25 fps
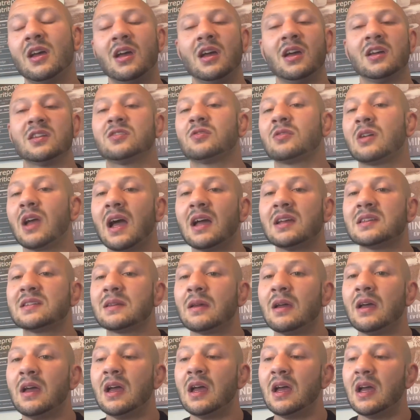So guys,
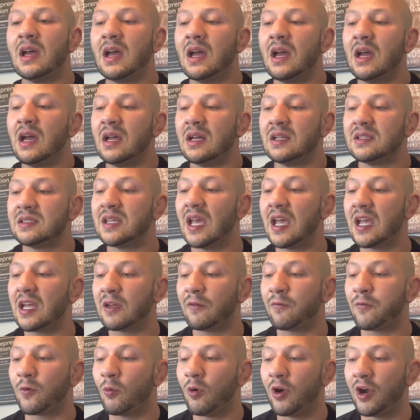take
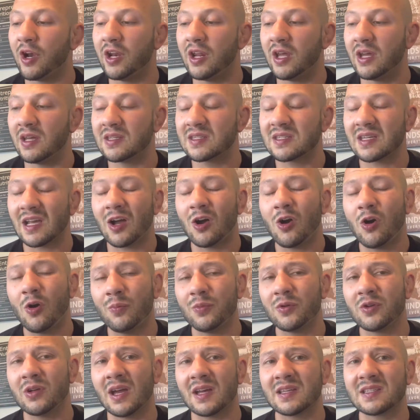it for what it is. I hope
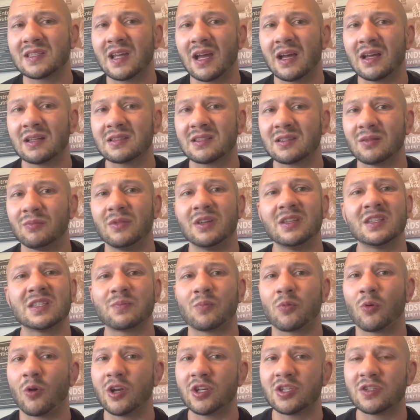you guys got some
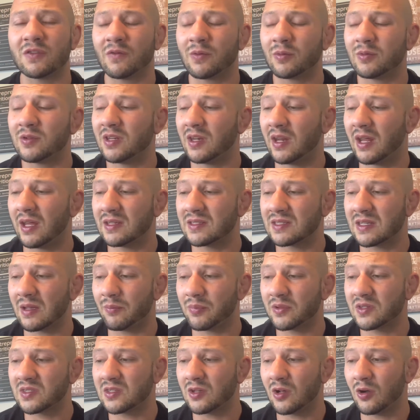inspiration from today's
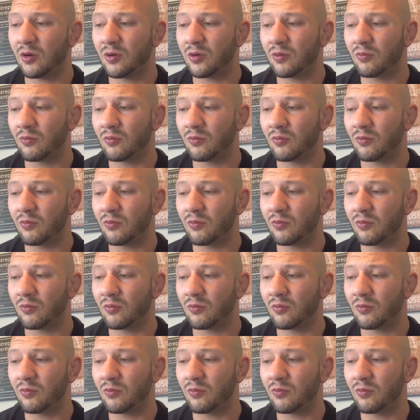episode.